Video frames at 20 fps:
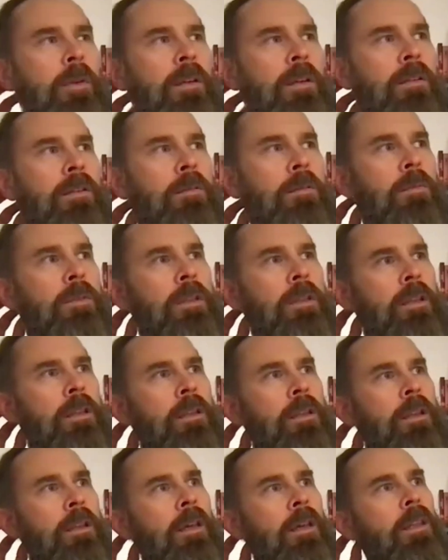from a customer the
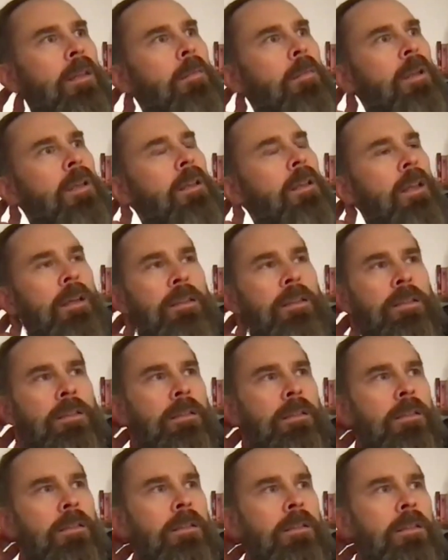other day that meant like
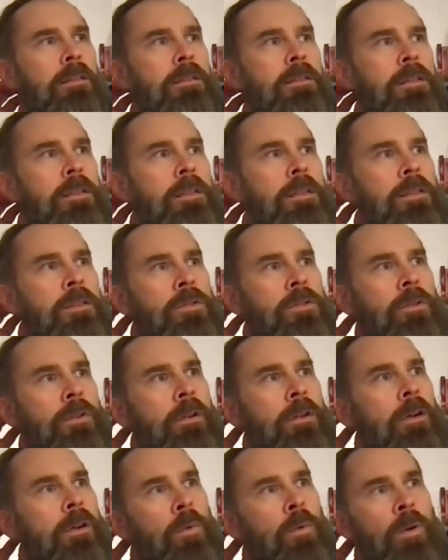she
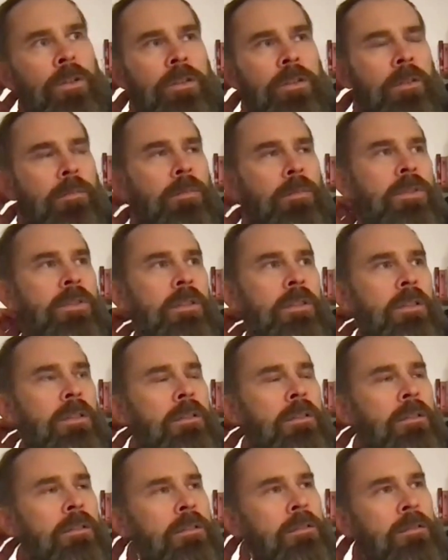destroyed her washing
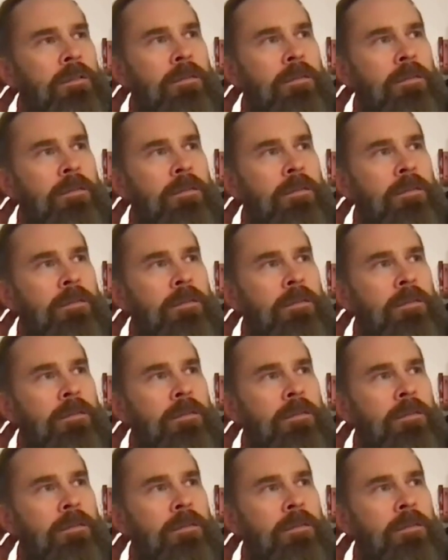machine